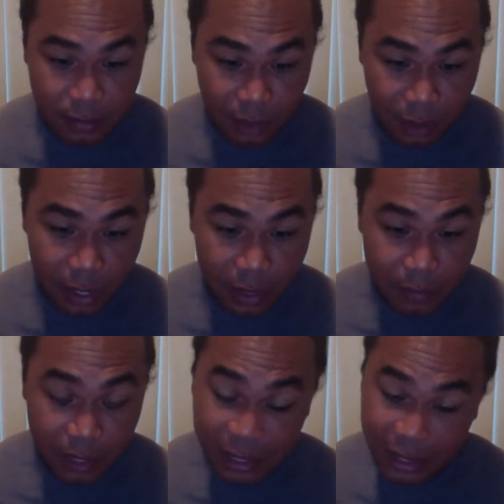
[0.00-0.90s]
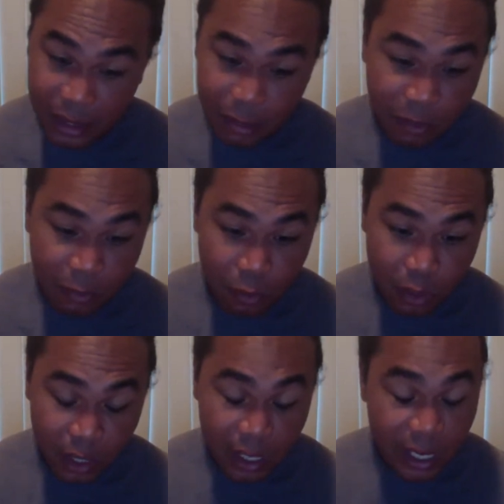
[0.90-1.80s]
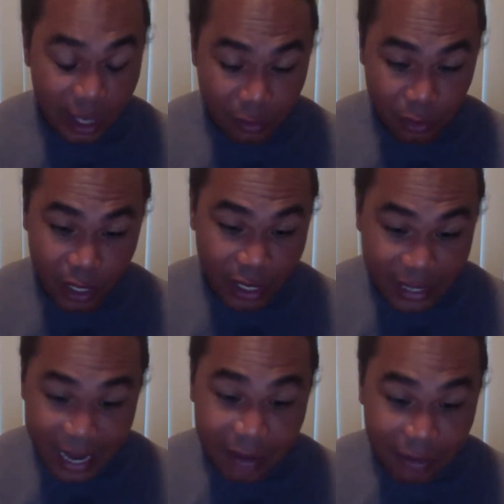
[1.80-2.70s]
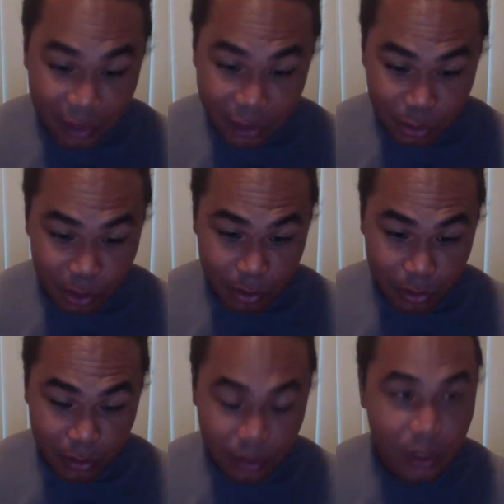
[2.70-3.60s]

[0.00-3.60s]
All right. As I said before, if you can't die for these people,